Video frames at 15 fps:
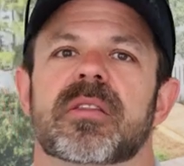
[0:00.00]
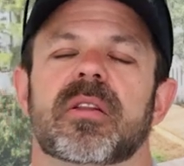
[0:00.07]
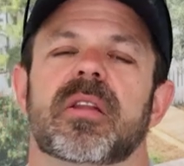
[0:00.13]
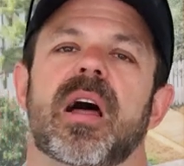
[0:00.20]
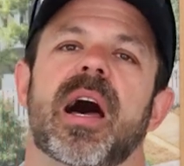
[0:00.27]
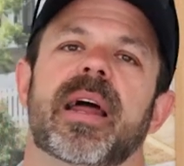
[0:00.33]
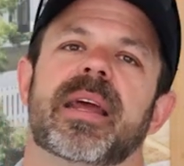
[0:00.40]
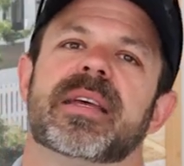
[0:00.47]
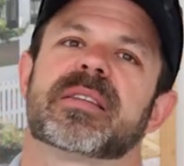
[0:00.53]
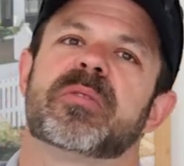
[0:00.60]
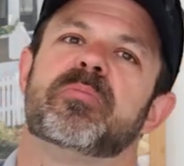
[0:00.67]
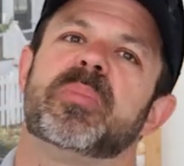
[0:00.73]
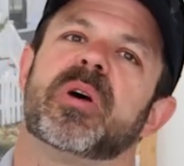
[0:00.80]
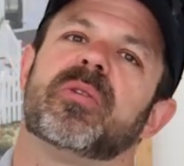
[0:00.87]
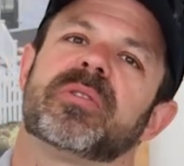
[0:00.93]
The lot
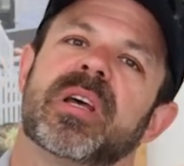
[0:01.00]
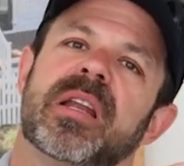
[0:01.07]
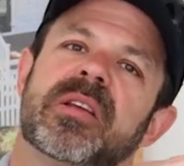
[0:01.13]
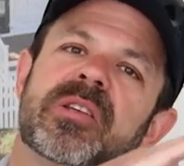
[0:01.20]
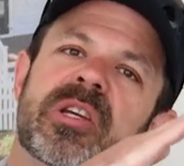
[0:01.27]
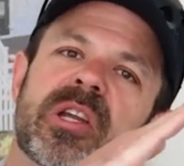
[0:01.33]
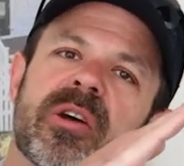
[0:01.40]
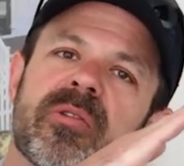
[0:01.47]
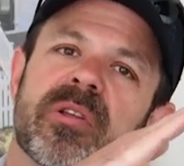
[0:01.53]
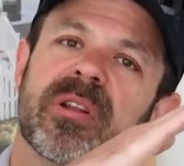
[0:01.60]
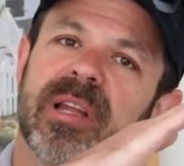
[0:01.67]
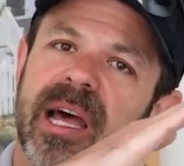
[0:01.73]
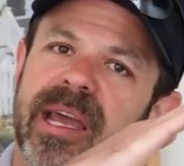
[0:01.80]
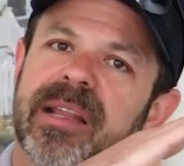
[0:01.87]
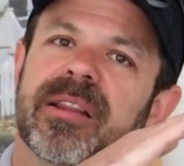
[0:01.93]
isn't built at
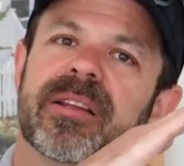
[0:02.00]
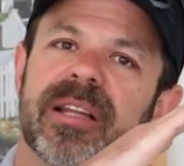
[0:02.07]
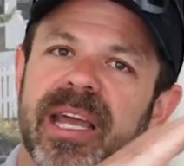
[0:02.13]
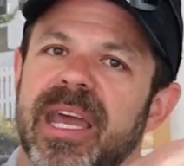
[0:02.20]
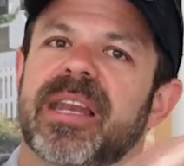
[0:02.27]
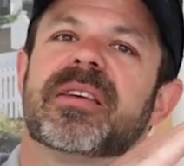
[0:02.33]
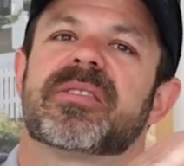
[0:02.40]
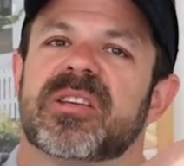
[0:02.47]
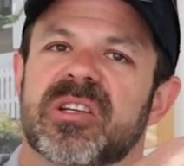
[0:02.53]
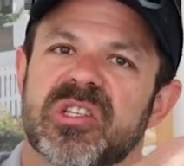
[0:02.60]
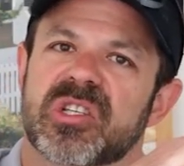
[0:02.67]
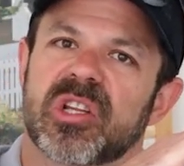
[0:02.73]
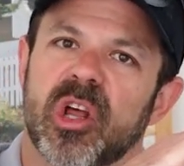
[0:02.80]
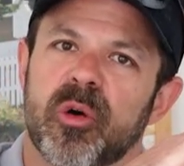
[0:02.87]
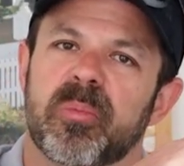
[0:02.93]
the land isn't a
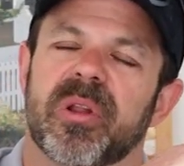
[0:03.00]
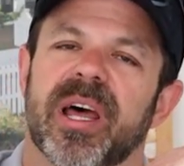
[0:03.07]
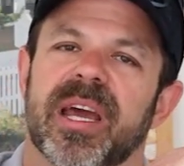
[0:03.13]
slope